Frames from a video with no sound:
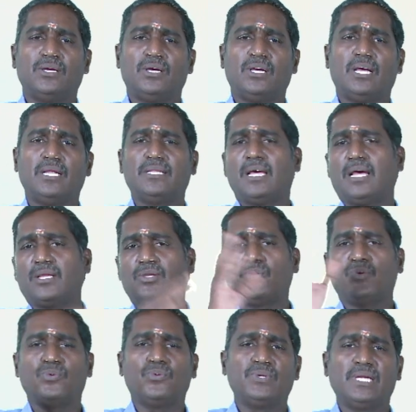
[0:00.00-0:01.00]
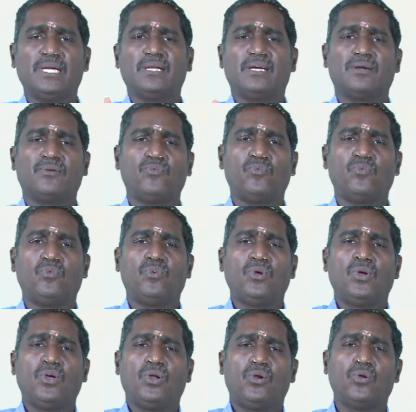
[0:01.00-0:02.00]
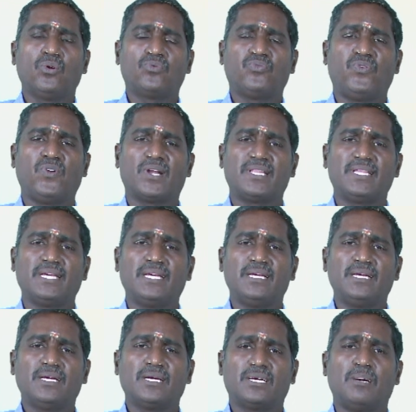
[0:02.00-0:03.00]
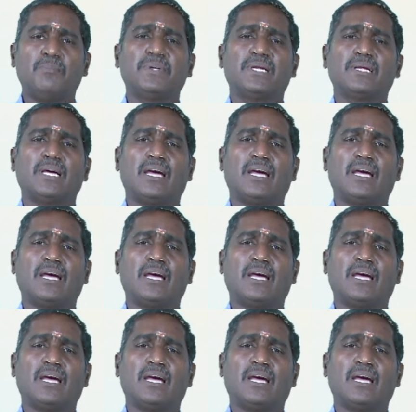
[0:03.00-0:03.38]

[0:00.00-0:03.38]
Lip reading: and you need not look for the competitor.